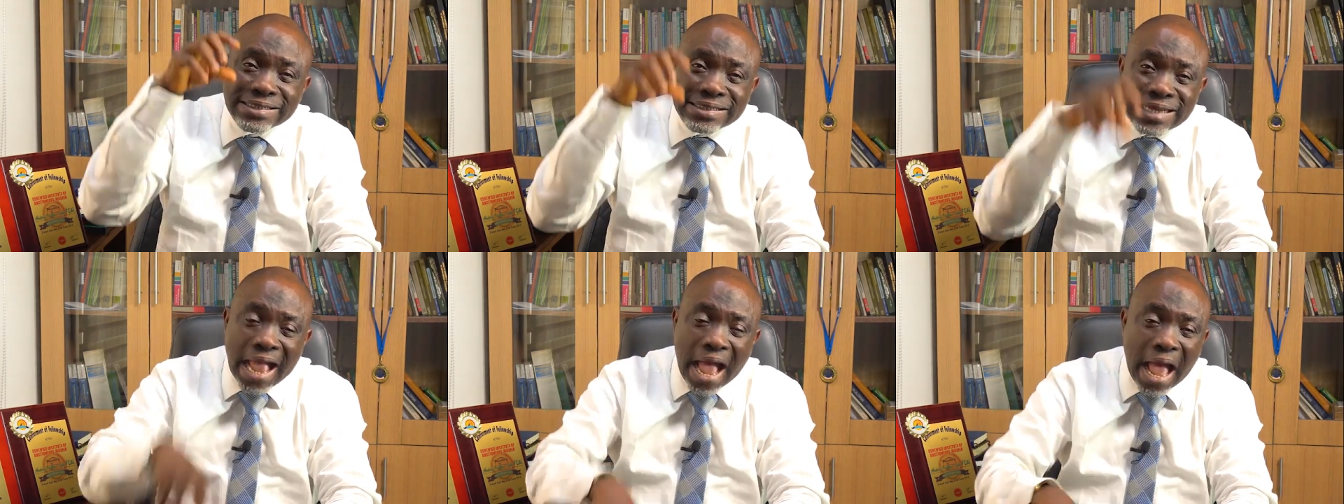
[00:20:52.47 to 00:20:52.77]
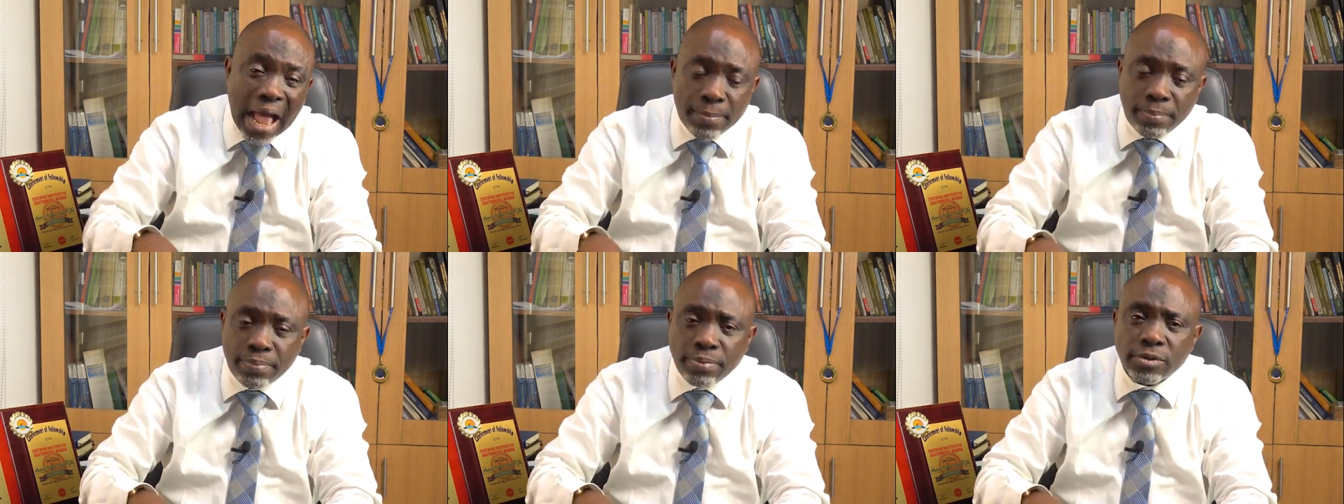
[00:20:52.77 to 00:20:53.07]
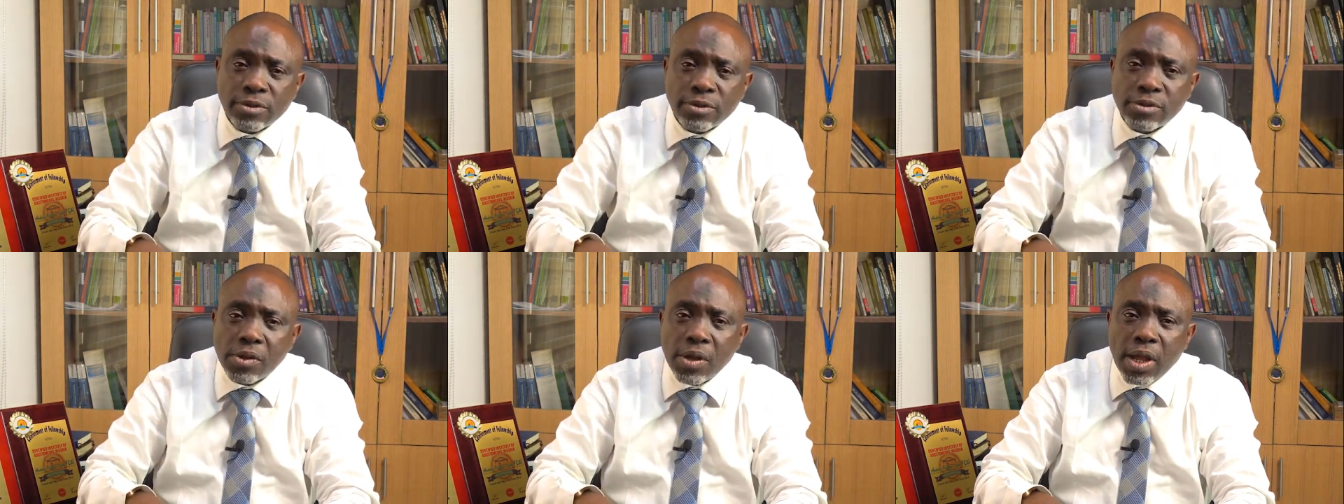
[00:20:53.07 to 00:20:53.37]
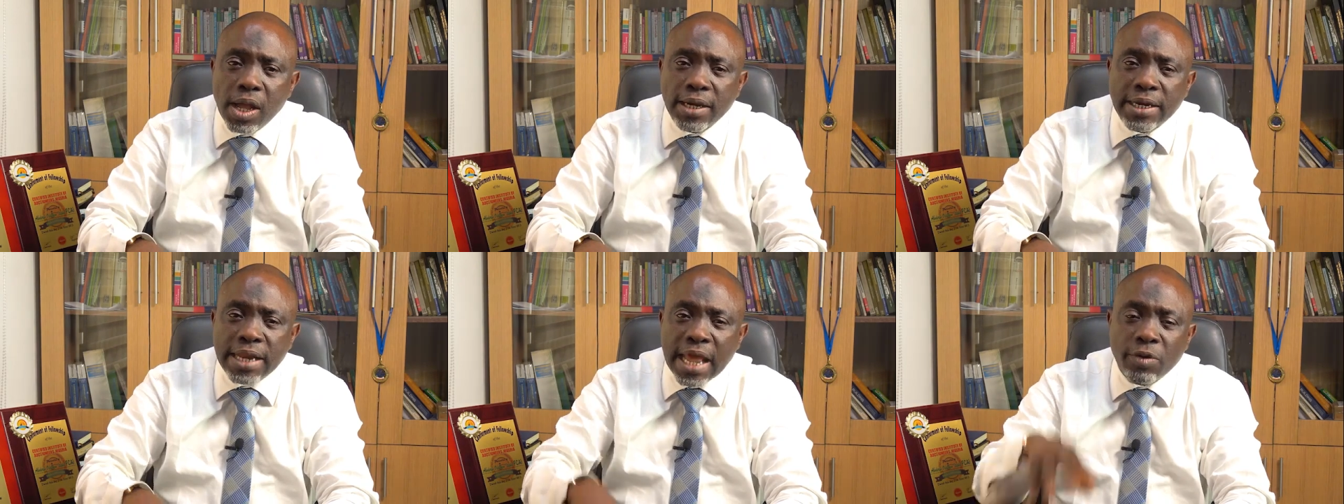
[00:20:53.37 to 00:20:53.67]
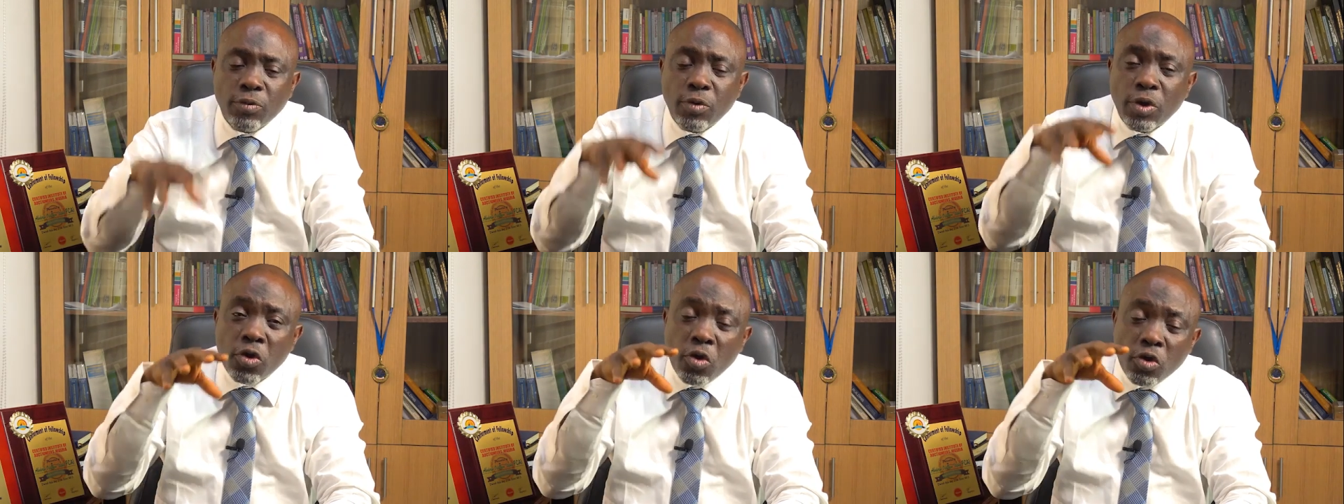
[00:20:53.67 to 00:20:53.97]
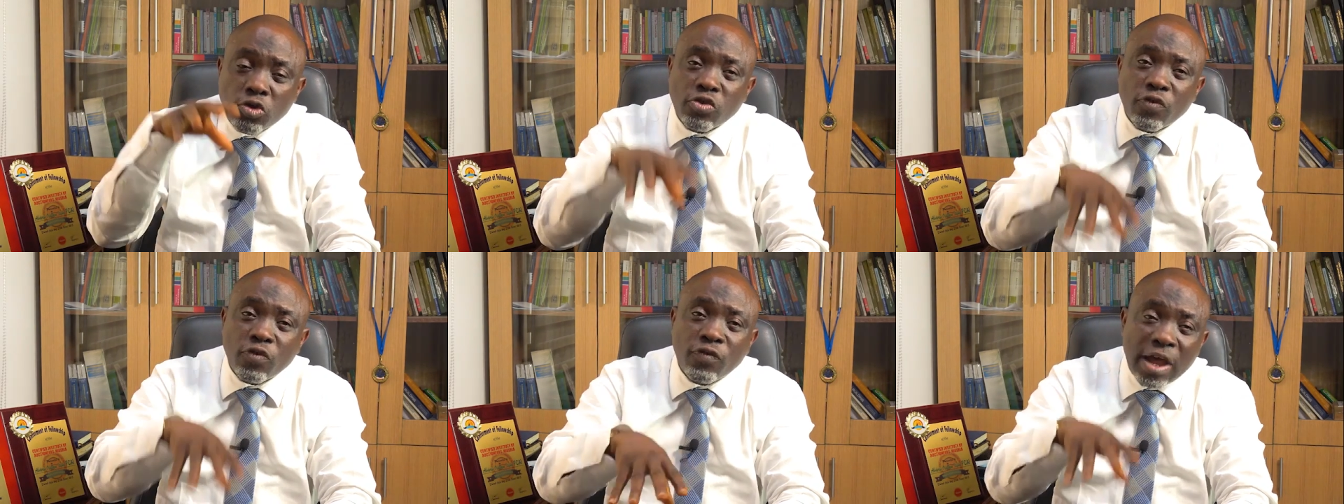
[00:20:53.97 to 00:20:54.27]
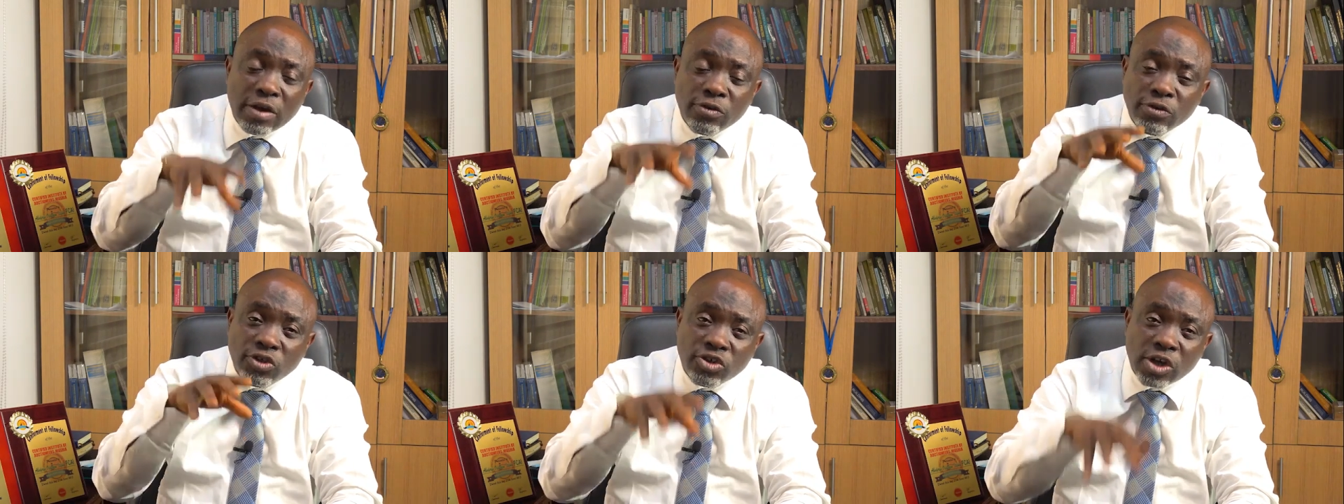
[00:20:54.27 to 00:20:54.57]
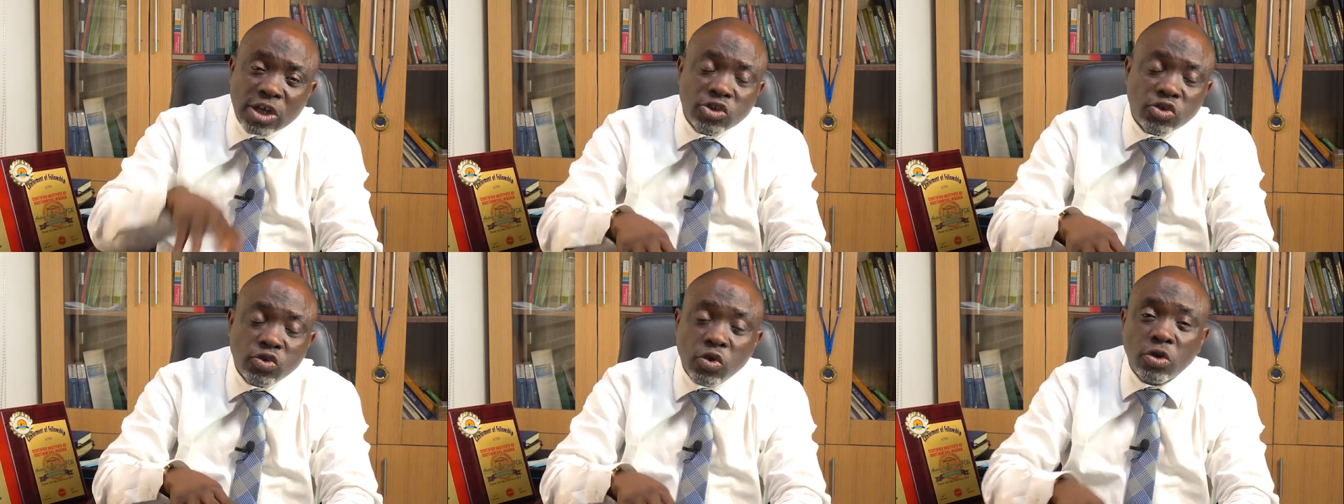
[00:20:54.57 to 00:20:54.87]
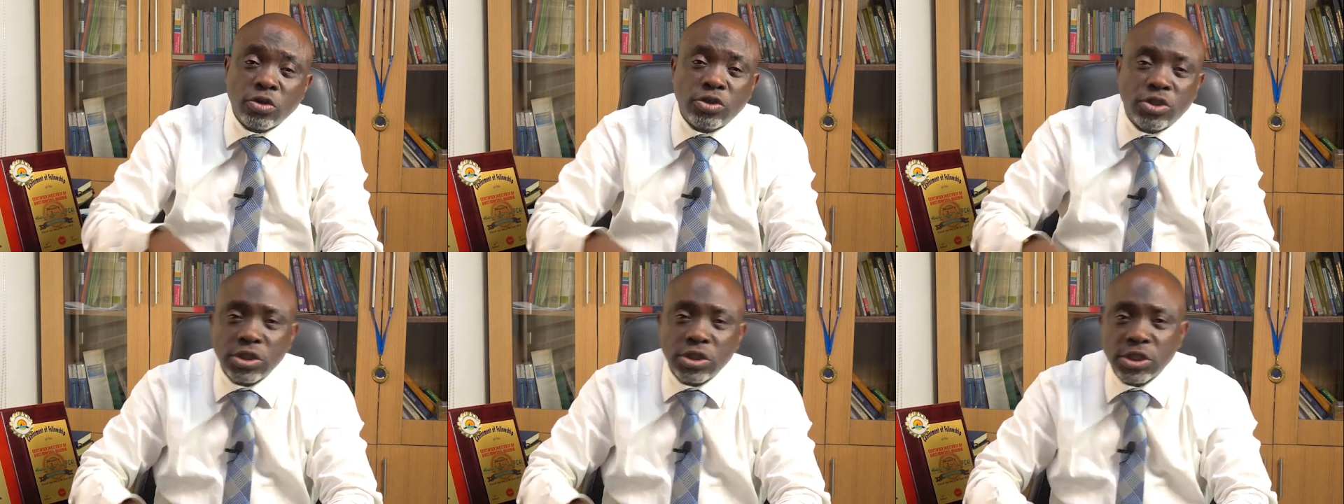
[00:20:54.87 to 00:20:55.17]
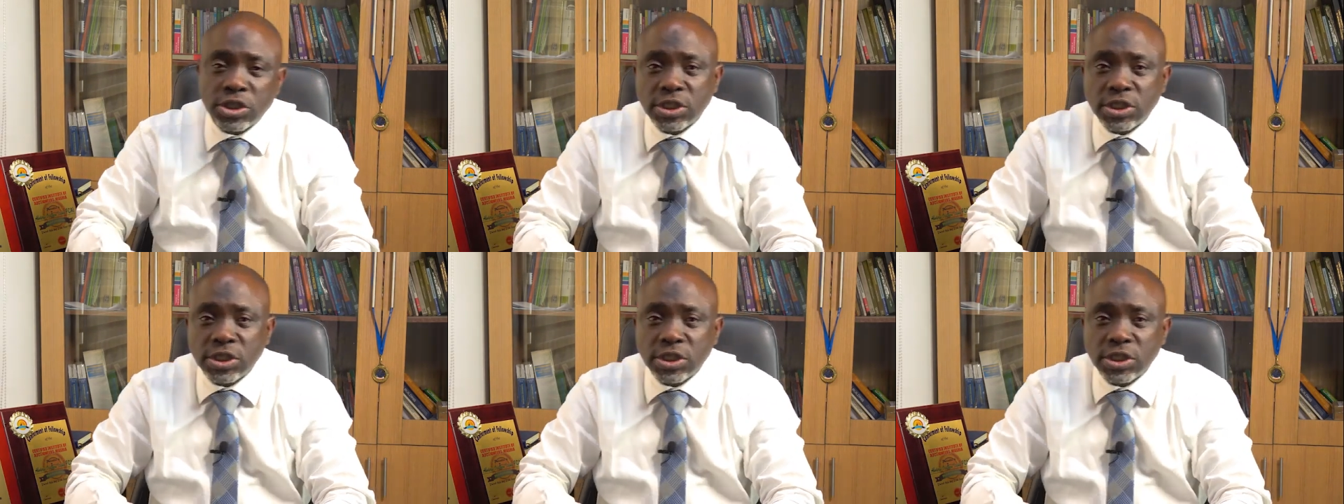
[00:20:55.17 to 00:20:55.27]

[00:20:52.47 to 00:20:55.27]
gap. Then we go to value threshold.